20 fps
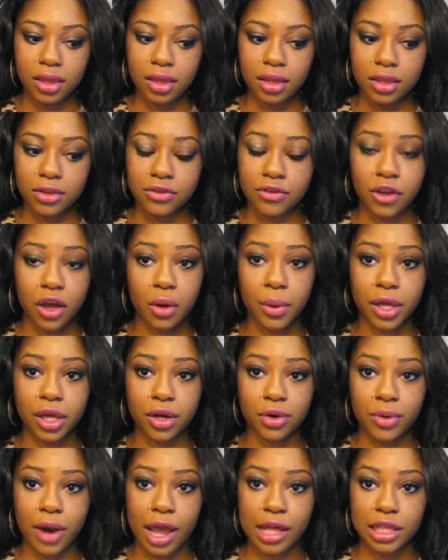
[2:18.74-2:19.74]
sewing
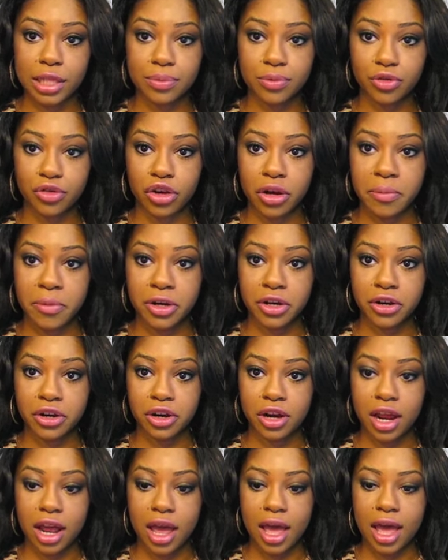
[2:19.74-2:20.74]
around the
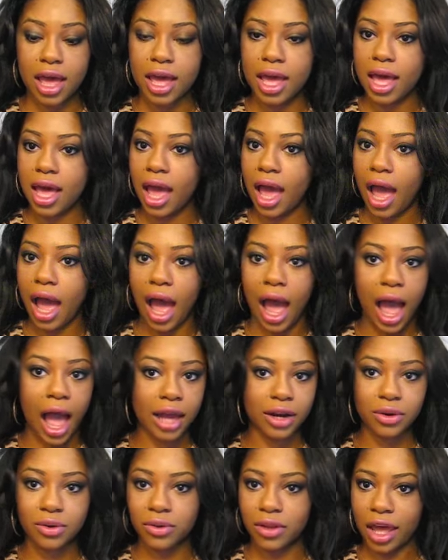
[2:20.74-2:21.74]
perimeter.
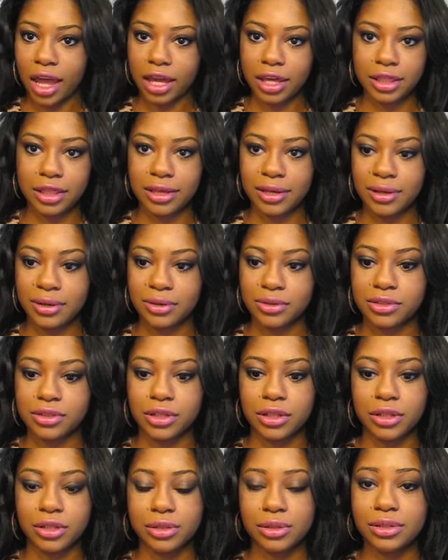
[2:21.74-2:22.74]
I don't like
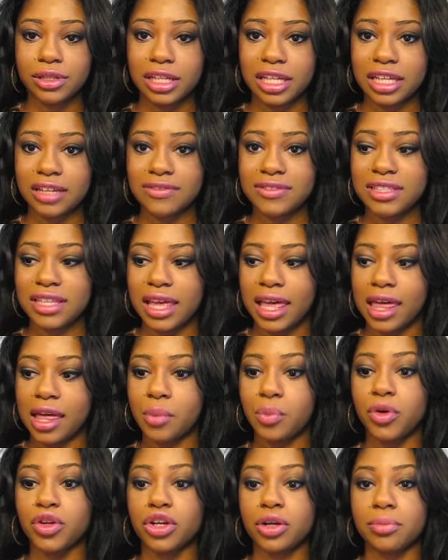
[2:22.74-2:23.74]
those. Glue lifts,
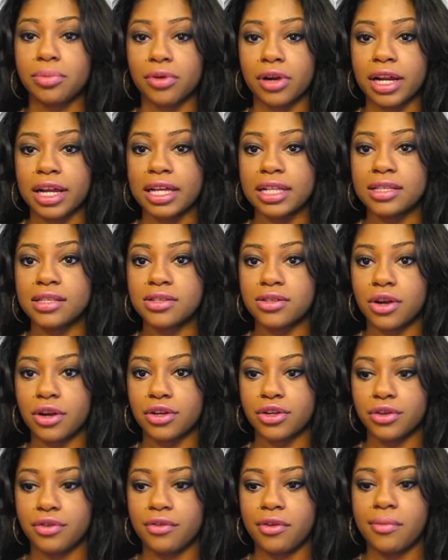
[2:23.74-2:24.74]
and when your braids
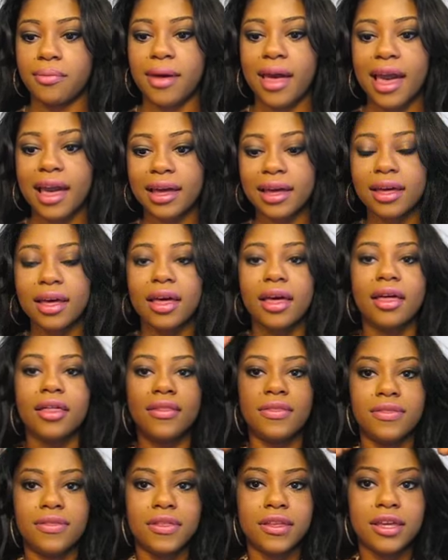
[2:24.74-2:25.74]
start to grow back,
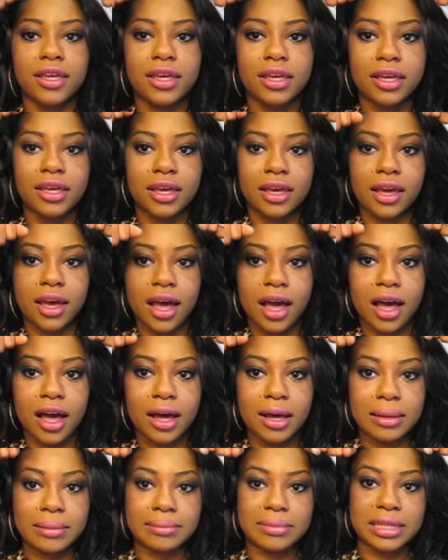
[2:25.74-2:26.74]
the
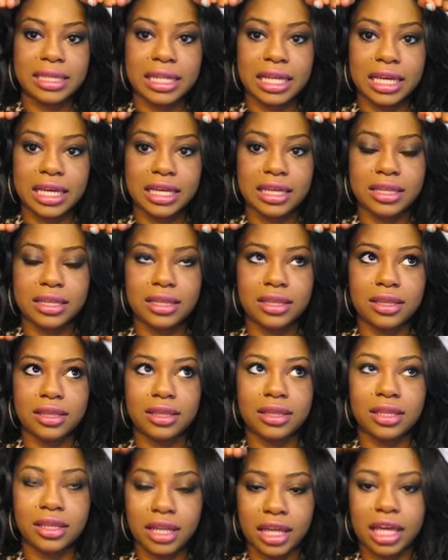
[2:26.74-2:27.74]

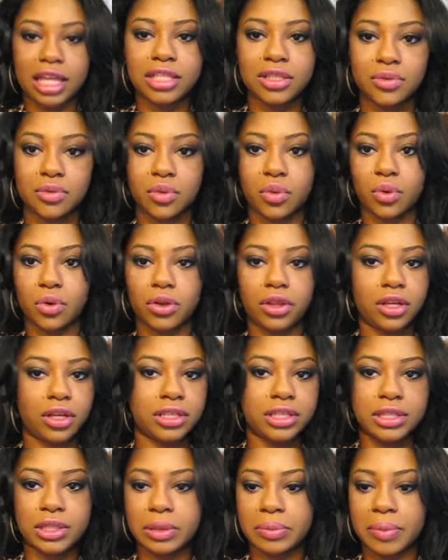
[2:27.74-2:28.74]
lace or the
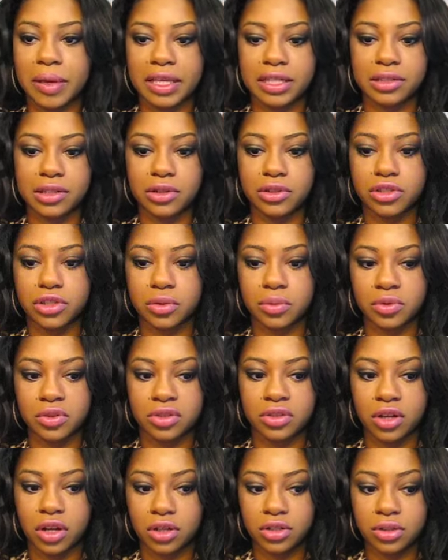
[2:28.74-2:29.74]
silk base closure will
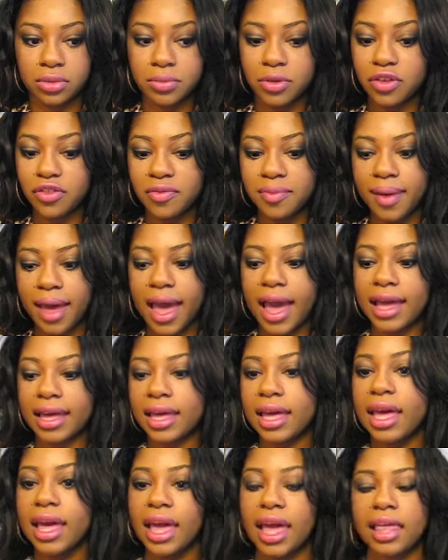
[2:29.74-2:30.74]
start to move
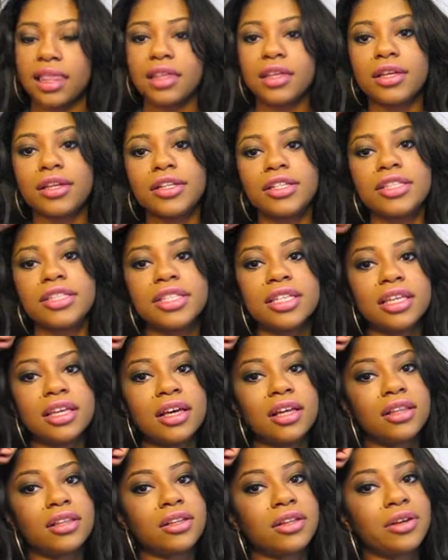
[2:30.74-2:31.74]
back, and then you
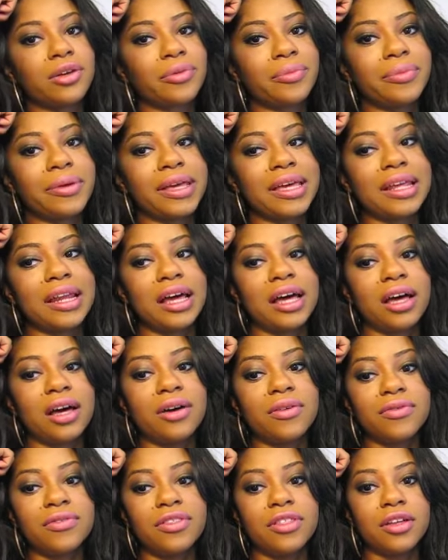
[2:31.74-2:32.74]
see a little bit
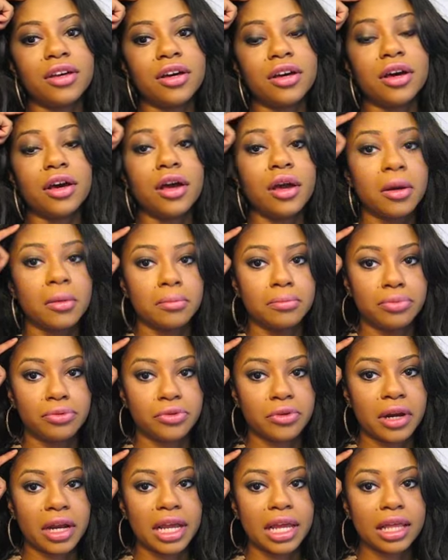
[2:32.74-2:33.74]
of the
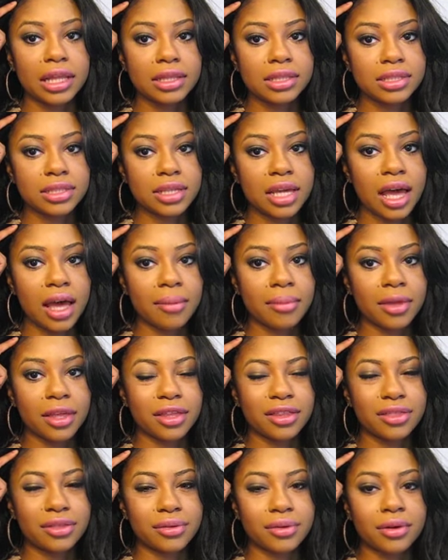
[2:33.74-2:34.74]
braids
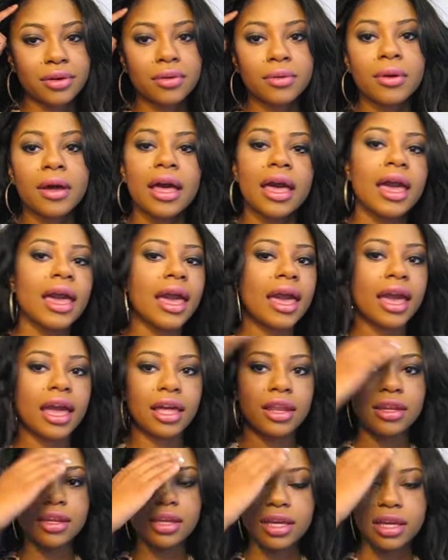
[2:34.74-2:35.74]
coming through,
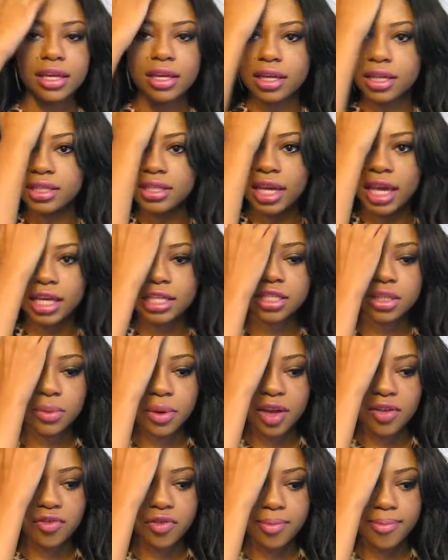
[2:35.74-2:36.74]
and it takes
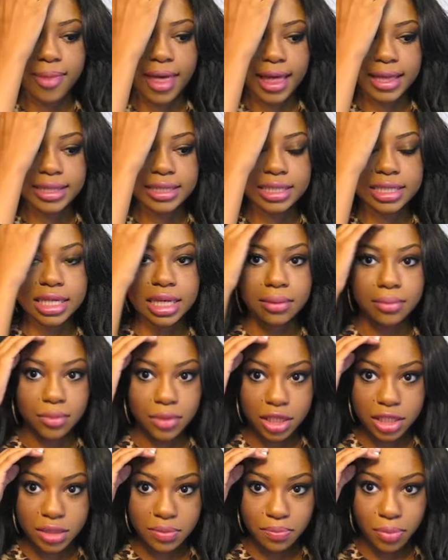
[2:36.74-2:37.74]
away from that
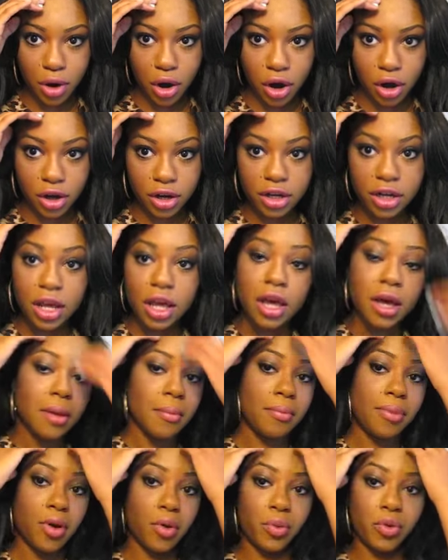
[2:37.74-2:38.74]
seamless part.
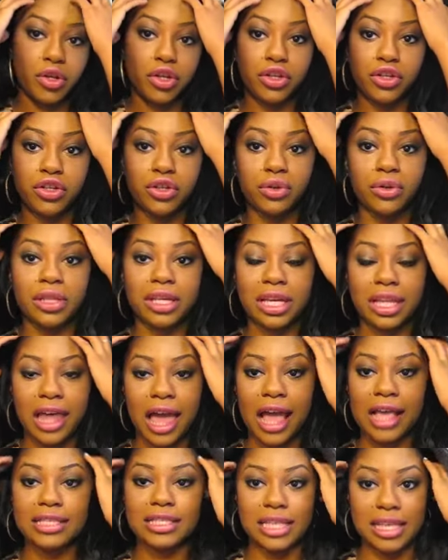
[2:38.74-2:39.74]
But when you do the
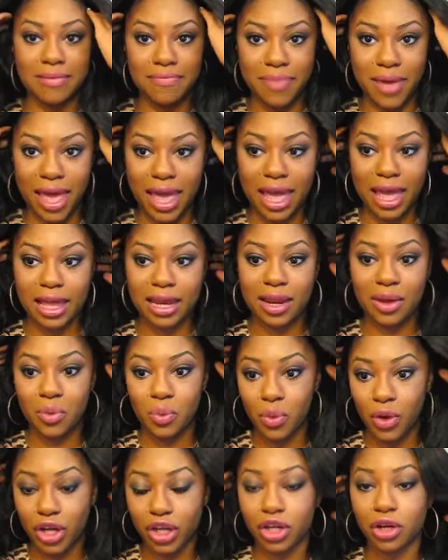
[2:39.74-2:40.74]
elastic
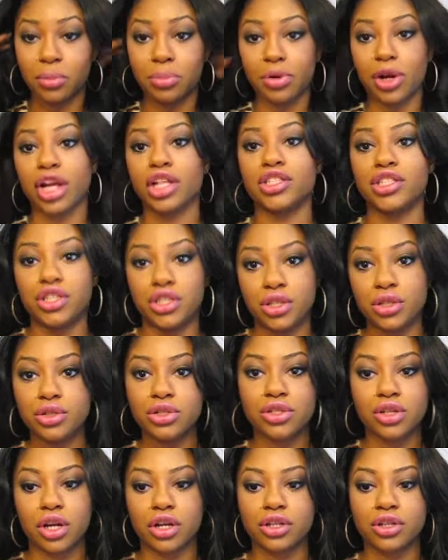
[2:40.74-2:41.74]
band, when your braids do
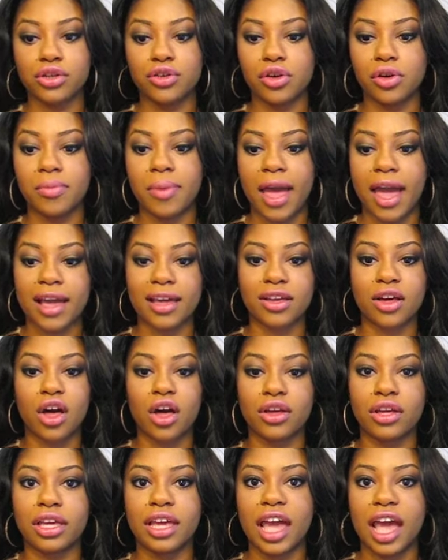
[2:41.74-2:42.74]
start to grow back,
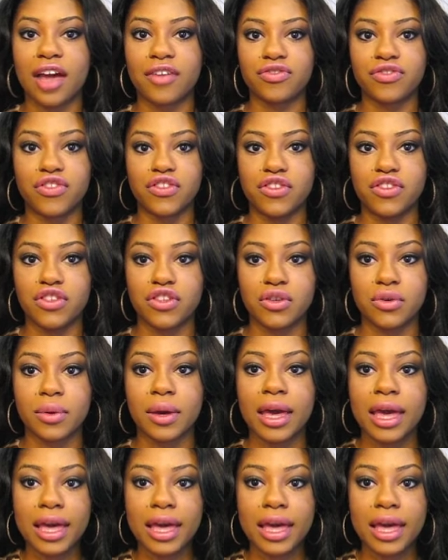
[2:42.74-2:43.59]
all you have to do